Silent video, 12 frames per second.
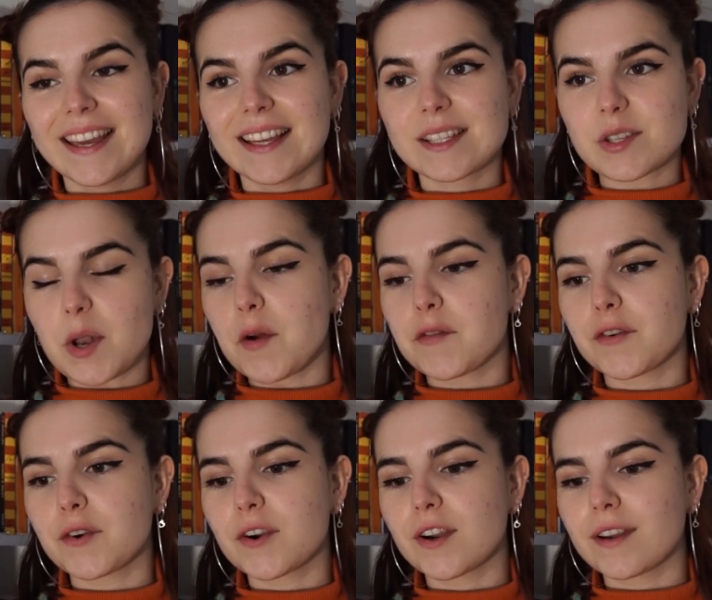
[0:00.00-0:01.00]
It's not
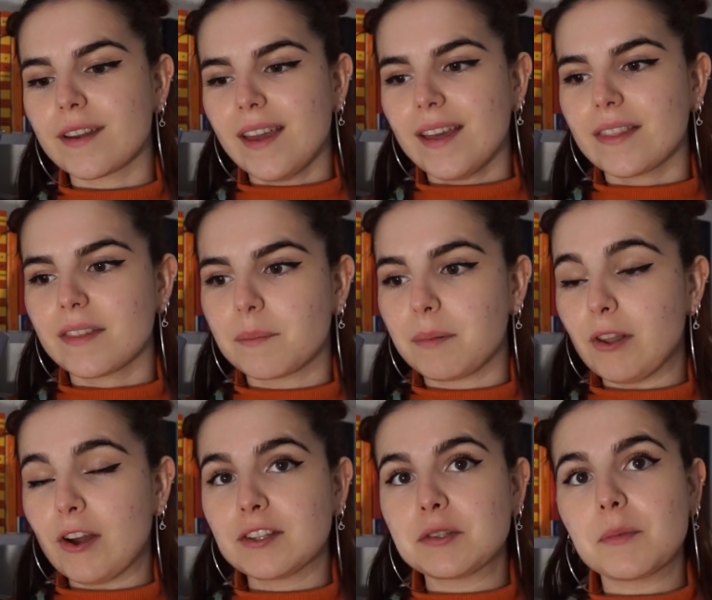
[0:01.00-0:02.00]
for the
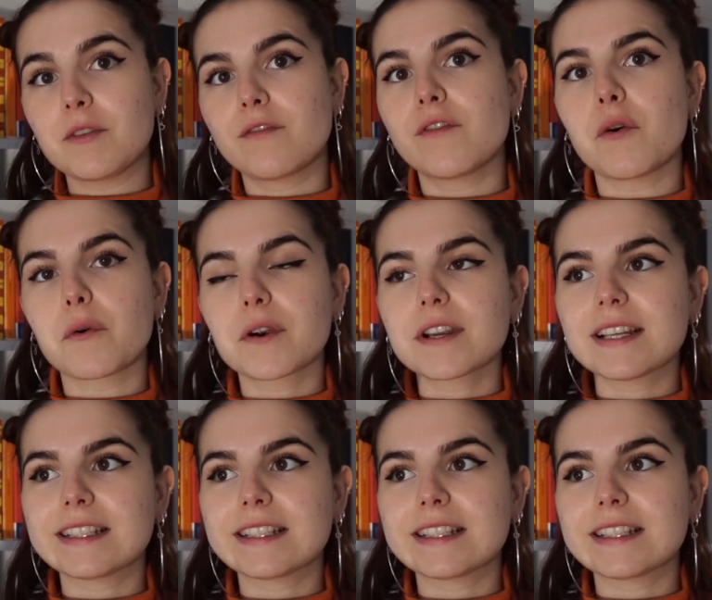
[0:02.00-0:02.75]
plot to move forward.